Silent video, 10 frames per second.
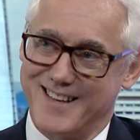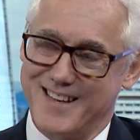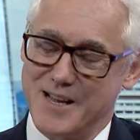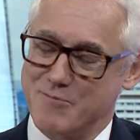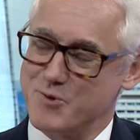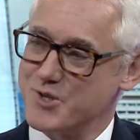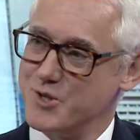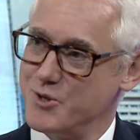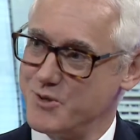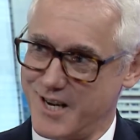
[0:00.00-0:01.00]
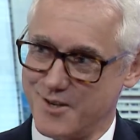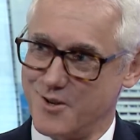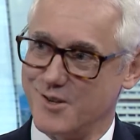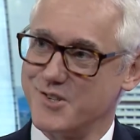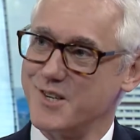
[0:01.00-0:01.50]
it was a new
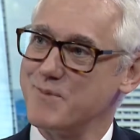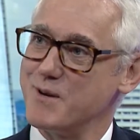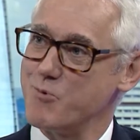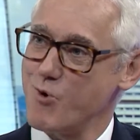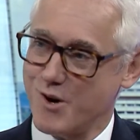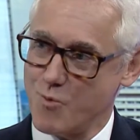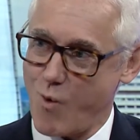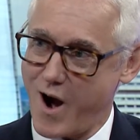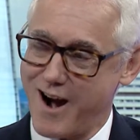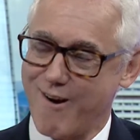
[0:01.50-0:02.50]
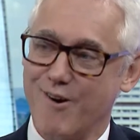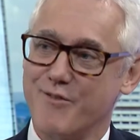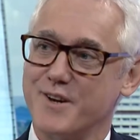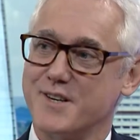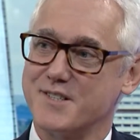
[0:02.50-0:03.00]
technology, people were unaware of
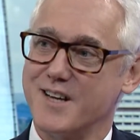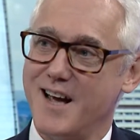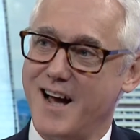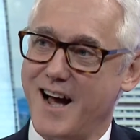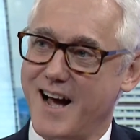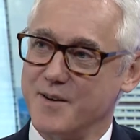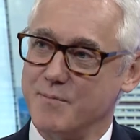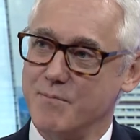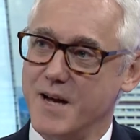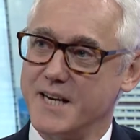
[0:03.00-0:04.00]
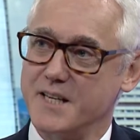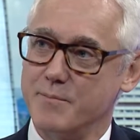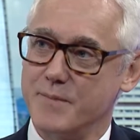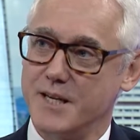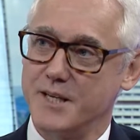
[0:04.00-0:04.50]
it, and
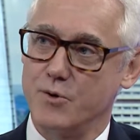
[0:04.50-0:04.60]
many